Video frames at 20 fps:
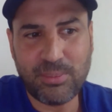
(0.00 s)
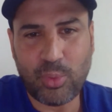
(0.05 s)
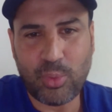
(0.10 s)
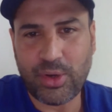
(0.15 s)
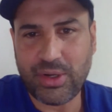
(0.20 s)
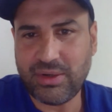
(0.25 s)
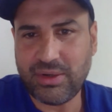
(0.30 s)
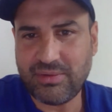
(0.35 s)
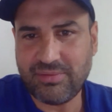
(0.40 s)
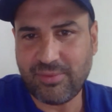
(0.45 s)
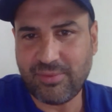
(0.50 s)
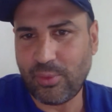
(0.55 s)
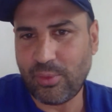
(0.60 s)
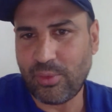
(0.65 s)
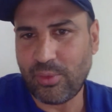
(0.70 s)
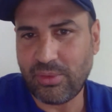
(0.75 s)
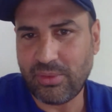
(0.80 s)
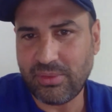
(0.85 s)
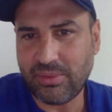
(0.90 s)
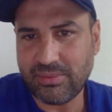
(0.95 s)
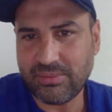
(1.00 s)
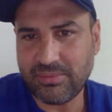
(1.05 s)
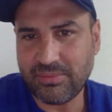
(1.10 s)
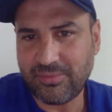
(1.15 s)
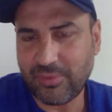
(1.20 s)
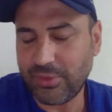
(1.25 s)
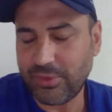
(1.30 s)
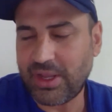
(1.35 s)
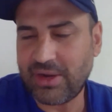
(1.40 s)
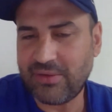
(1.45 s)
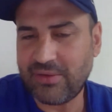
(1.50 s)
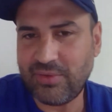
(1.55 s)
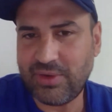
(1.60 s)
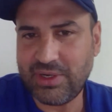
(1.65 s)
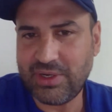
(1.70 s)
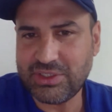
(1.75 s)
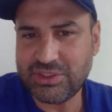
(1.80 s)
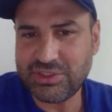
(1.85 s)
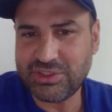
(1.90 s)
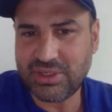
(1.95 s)
point for that
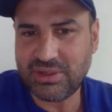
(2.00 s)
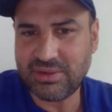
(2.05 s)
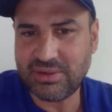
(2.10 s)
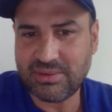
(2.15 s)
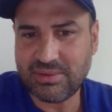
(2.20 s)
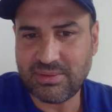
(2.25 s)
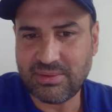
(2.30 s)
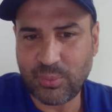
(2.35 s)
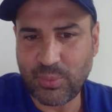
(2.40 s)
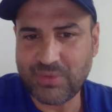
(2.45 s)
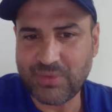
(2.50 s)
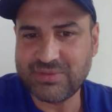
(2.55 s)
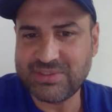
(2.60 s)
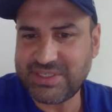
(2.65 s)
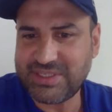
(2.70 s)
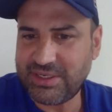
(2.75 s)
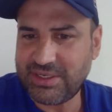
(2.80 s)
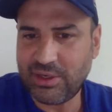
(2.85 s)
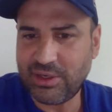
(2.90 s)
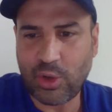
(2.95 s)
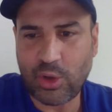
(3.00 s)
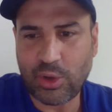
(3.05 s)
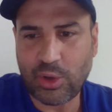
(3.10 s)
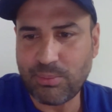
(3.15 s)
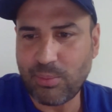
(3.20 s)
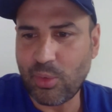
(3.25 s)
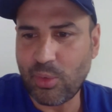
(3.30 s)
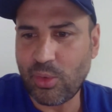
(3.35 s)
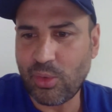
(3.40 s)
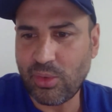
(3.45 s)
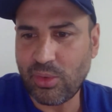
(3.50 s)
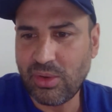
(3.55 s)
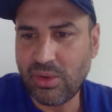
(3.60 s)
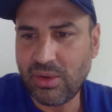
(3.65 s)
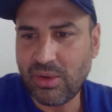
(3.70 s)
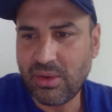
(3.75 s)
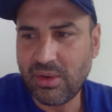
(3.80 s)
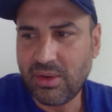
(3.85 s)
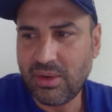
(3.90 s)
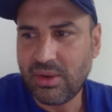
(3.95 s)
village, and we've seen a lot more
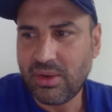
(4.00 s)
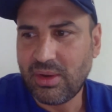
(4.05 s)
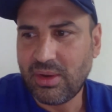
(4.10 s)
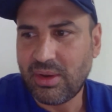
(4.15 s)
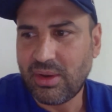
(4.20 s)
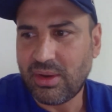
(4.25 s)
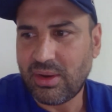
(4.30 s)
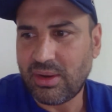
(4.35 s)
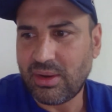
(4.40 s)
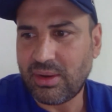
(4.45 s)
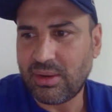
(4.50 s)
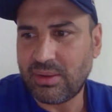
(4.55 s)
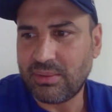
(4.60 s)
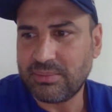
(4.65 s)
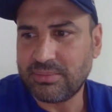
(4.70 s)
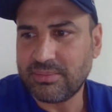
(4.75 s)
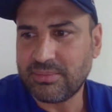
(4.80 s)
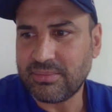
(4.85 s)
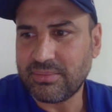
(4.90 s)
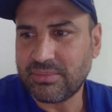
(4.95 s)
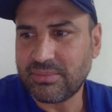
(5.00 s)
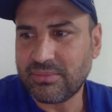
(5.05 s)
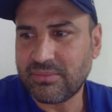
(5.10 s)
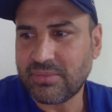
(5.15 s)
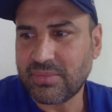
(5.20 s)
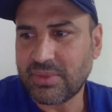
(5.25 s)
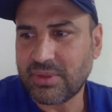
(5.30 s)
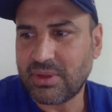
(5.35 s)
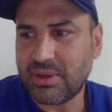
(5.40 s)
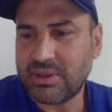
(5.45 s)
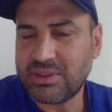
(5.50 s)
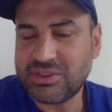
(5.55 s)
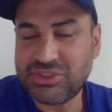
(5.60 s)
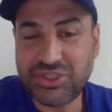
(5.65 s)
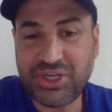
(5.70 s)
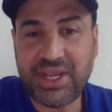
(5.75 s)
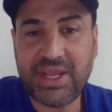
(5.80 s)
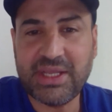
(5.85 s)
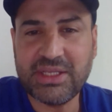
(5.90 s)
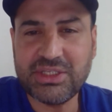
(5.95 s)
uh,
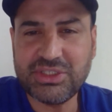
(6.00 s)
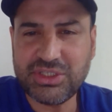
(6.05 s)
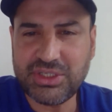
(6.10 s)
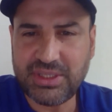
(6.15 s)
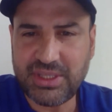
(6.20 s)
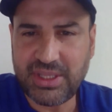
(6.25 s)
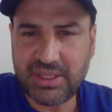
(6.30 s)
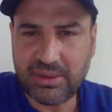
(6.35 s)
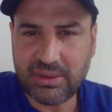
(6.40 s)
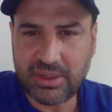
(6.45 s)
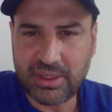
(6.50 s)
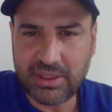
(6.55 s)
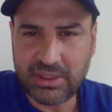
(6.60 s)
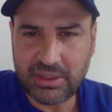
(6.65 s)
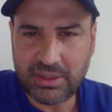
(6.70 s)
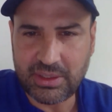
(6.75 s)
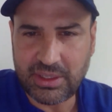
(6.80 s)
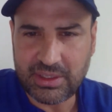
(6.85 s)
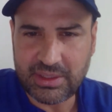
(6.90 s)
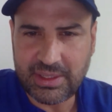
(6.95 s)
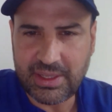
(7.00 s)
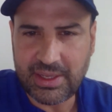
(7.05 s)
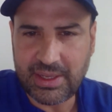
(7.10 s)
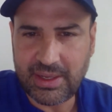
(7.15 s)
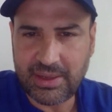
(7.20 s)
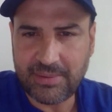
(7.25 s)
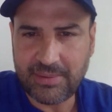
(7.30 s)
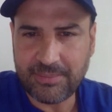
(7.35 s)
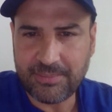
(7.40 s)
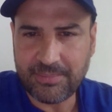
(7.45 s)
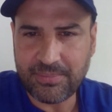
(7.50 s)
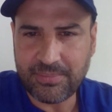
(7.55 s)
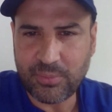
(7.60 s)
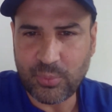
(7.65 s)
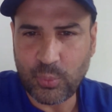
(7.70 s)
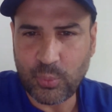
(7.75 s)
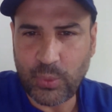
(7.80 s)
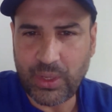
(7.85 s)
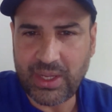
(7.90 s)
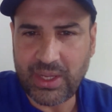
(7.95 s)
change in their
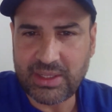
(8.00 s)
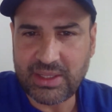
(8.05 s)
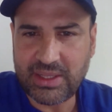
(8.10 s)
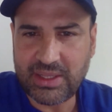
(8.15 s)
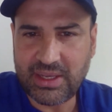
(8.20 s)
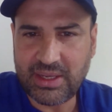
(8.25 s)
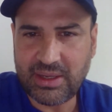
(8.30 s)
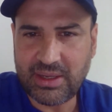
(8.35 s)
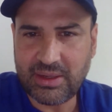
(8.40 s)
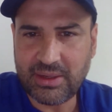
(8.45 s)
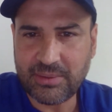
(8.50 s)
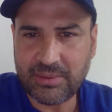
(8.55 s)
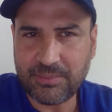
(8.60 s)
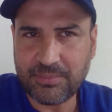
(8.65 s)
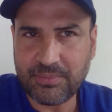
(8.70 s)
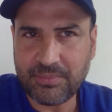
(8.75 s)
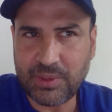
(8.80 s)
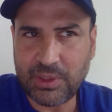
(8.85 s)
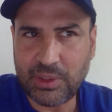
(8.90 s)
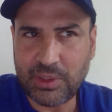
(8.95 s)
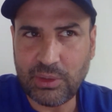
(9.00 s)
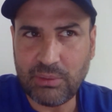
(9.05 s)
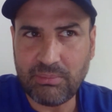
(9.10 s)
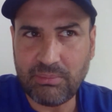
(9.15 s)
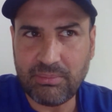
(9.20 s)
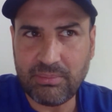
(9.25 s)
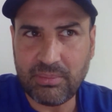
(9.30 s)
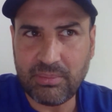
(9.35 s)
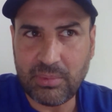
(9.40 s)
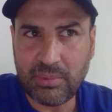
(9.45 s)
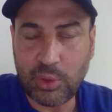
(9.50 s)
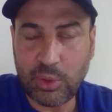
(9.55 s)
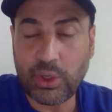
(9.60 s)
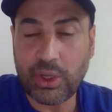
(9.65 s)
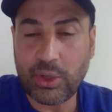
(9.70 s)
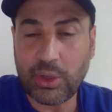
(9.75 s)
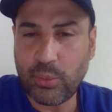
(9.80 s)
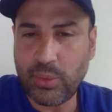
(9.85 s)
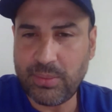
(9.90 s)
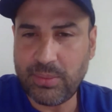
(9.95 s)
way they look
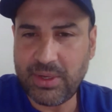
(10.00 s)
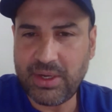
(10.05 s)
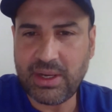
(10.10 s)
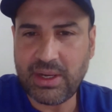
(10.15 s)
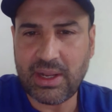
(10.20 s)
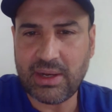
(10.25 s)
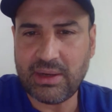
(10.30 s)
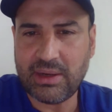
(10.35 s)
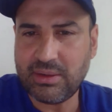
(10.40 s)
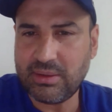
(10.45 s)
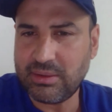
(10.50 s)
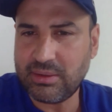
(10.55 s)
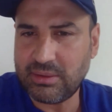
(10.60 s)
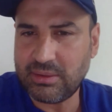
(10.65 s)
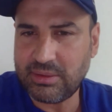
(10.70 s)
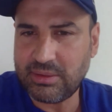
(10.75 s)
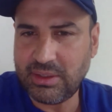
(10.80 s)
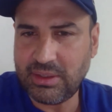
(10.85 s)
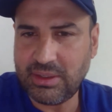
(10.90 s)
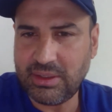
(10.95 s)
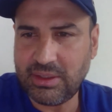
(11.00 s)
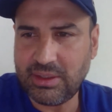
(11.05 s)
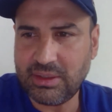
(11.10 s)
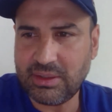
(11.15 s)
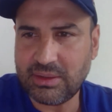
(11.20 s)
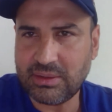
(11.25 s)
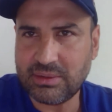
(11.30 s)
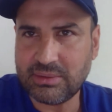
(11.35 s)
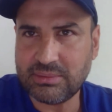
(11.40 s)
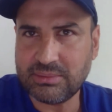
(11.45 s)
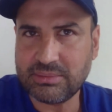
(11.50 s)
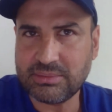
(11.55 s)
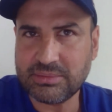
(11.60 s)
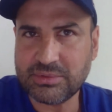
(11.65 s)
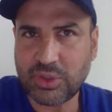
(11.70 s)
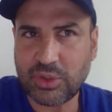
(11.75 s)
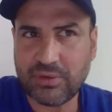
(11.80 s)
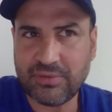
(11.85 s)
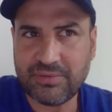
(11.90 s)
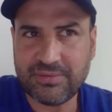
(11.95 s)
at women and the
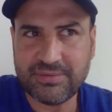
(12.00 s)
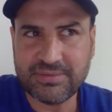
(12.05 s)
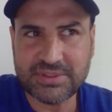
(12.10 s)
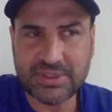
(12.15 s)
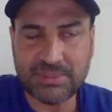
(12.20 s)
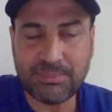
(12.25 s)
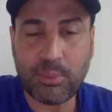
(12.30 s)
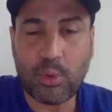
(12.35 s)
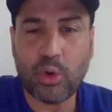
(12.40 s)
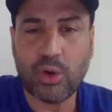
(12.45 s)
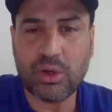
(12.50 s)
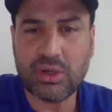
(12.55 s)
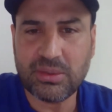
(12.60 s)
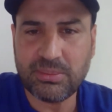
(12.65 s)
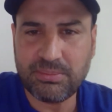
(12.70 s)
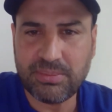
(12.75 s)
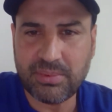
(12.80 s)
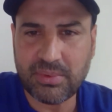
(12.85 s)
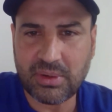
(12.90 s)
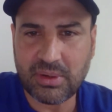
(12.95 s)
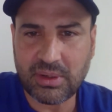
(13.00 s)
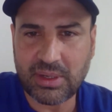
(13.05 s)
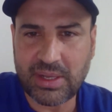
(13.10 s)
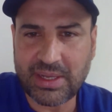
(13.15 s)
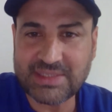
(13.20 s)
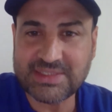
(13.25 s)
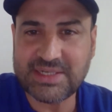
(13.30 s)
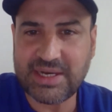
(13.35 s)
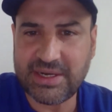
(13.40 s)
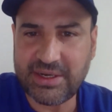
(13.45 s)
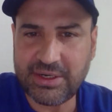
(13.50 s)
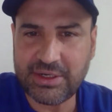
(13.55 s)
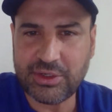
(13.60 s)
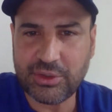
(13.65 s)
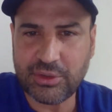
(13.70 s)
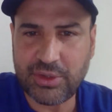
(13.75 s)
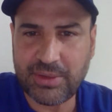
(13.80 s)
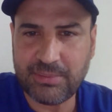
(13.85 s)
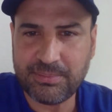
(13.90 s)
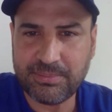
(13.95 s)
sort of support extended
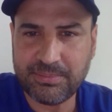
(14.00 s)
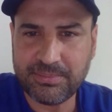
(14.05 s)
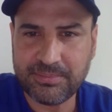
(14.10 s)
to them.